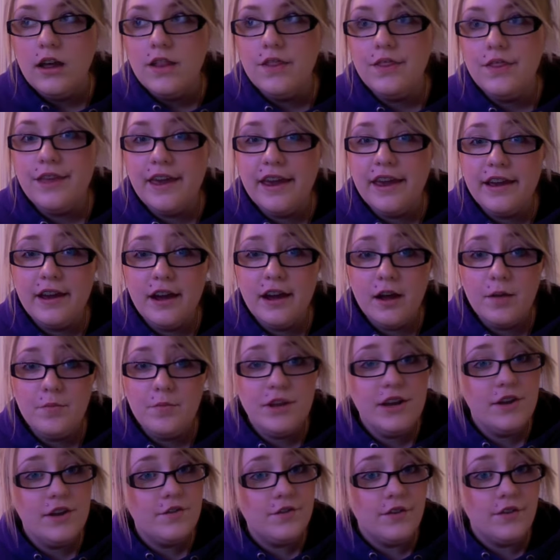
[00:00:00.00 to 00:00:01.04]
They come
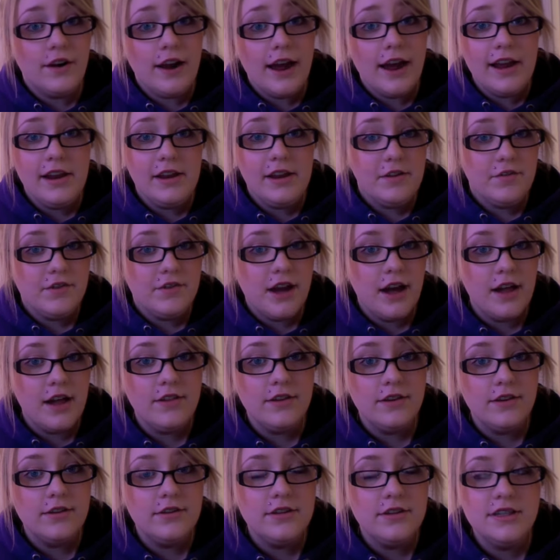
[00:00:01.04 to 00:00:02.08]
in a variety of
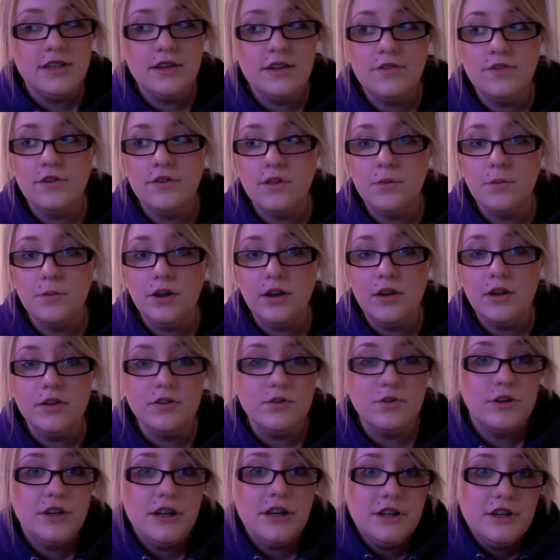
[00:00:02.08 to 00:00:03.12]
colors for the
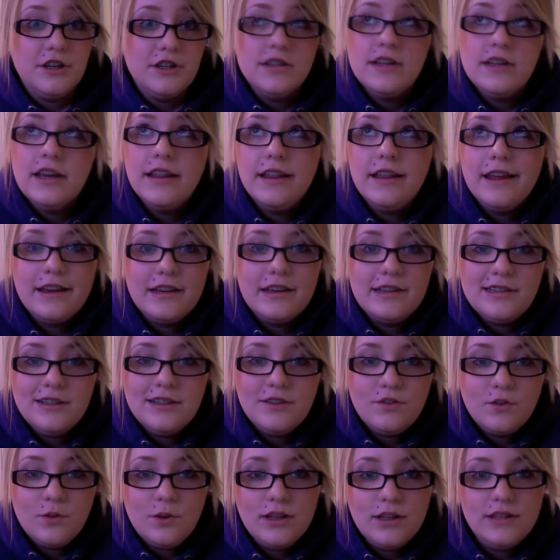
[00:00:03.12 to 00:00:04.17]
balls, or you can just get like
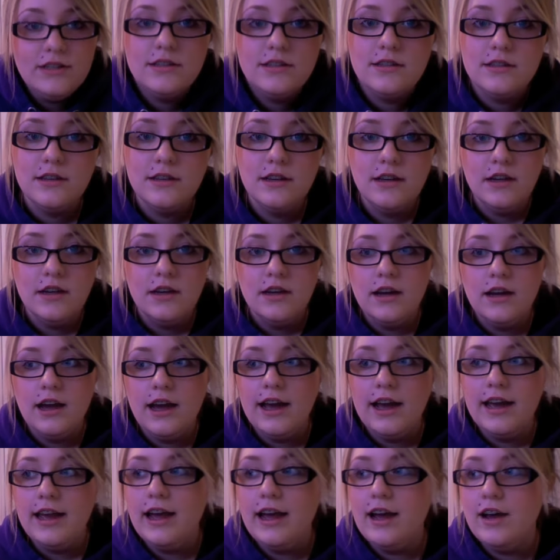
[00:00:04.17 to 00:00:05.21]
silver ones.
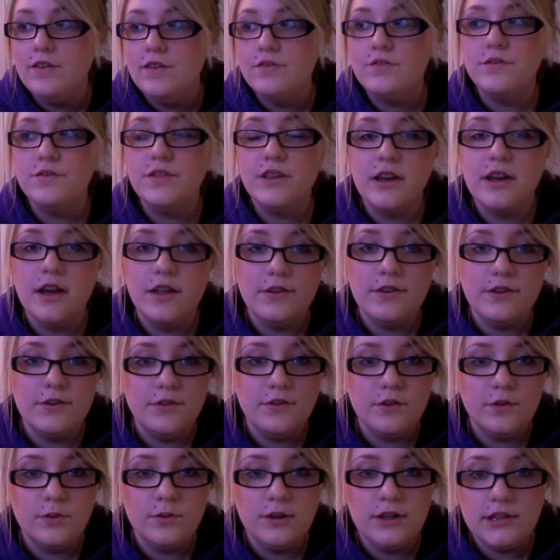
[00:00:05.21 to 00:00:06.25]
I have the
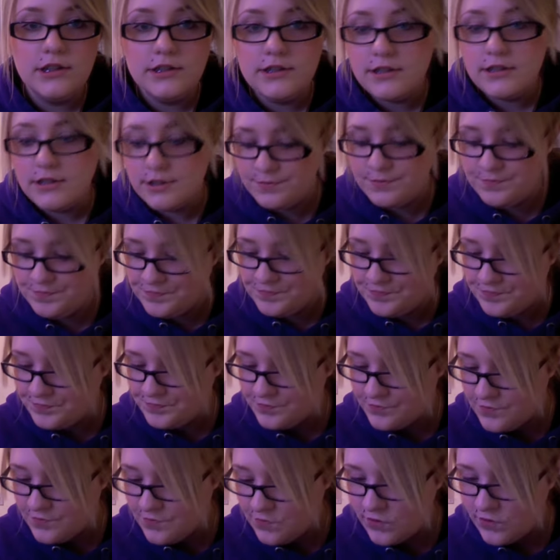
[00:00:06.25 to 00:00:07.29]
colorful ones.
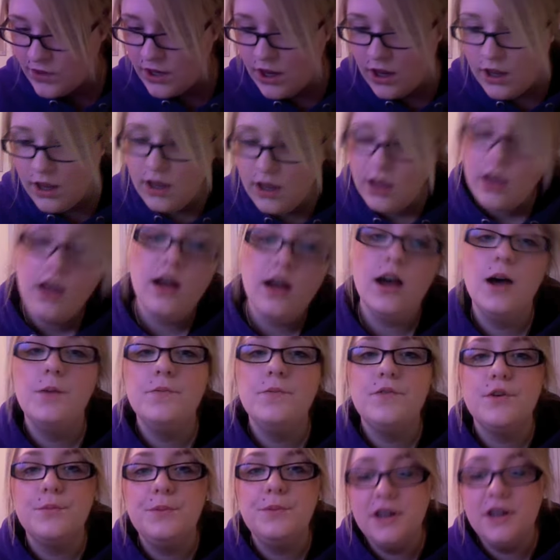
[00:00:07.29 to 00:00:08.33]

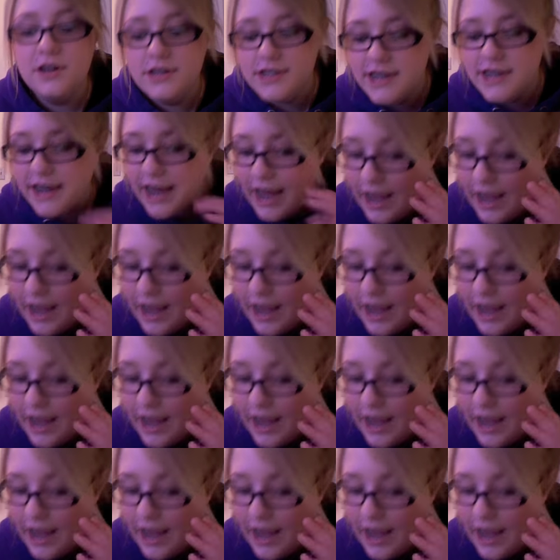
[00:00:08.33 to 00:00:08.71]
For piercing